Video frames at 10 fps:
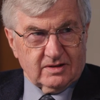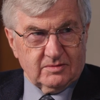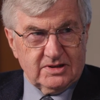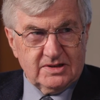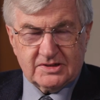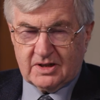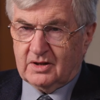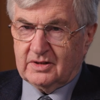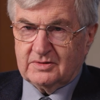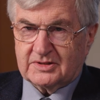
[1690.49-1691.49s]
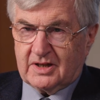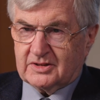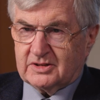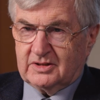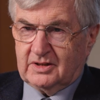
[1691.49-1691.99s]
I mean, here's a guy who's
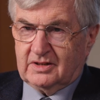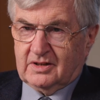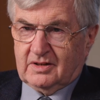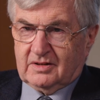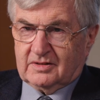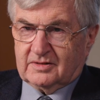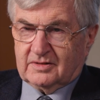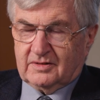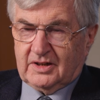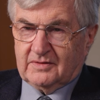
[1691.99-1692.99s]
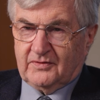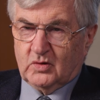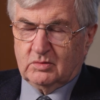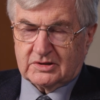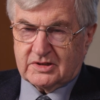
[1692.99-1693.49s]
actually, in
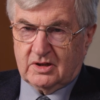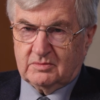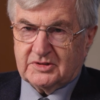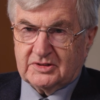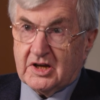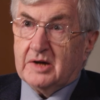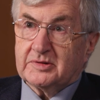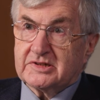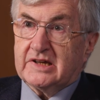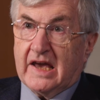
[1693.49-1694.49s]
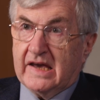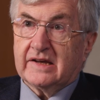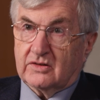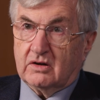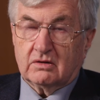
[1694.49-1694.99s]
formal terms, the deputy
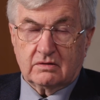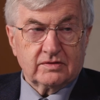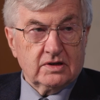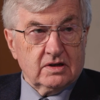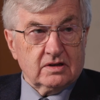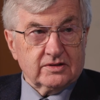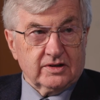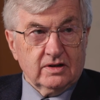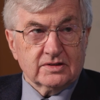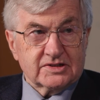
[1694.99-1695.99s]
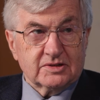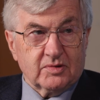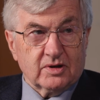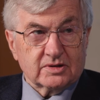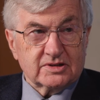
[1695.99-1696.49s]
head of the Nazi
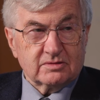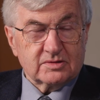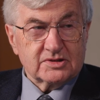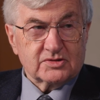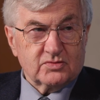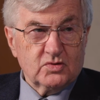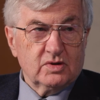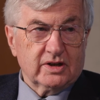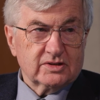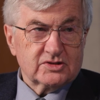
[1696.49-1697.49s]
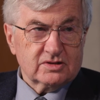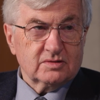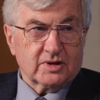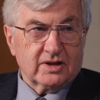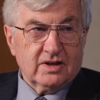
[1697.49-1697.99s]
Party, which is ruling
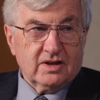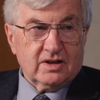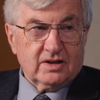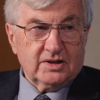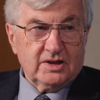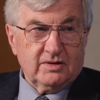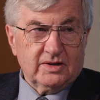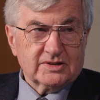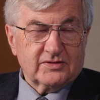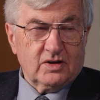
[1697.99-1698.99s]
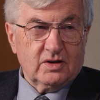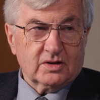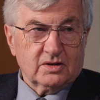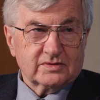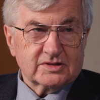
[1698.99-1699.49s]
Germany. And here he is
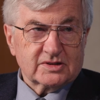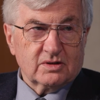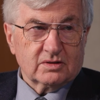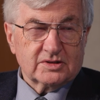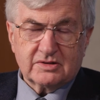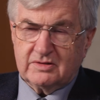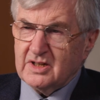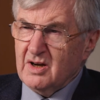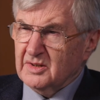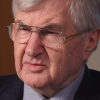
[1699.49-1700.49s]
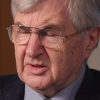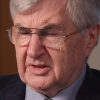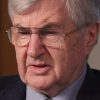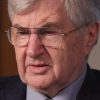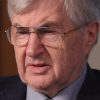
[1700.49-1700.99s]
flying off to Scotland. So he can't have
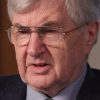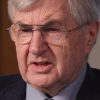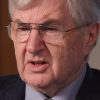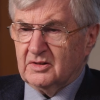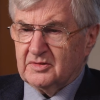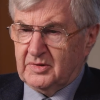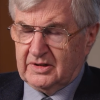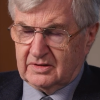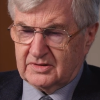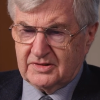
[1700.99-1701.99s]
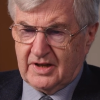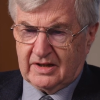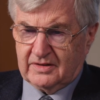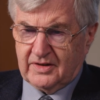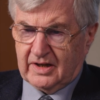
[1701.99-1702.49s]
done it on it. He can't have been
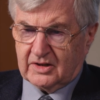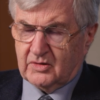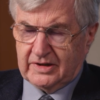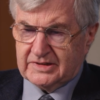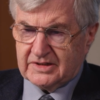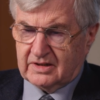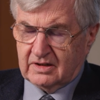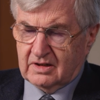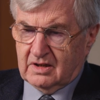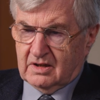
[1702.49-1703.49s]
that crazy.